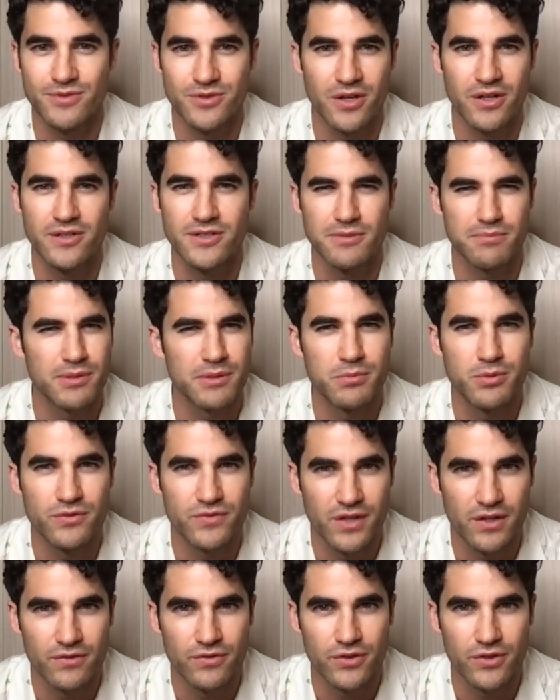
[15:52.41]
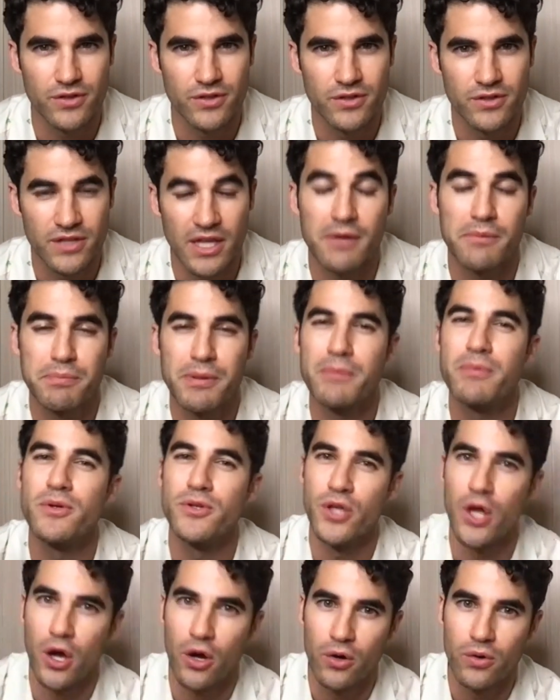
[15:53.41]
songs that people
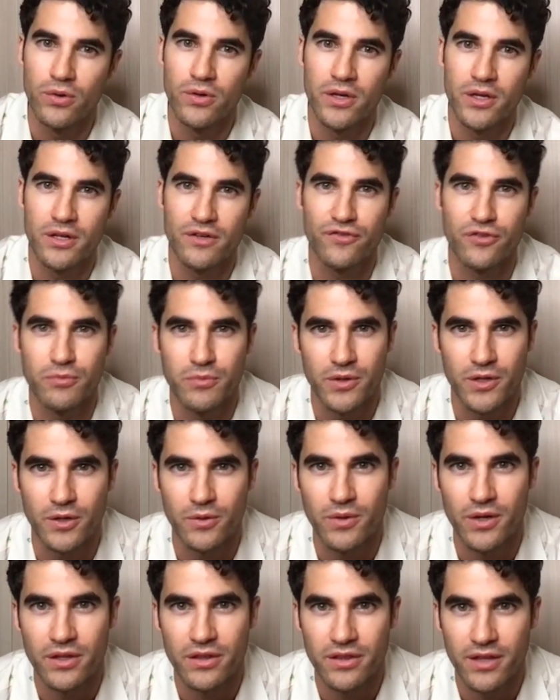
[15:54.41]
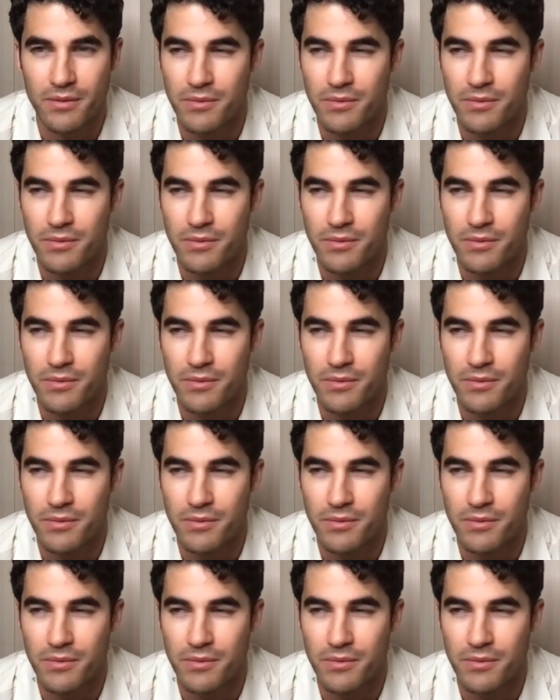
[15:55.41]
know and are familiar with.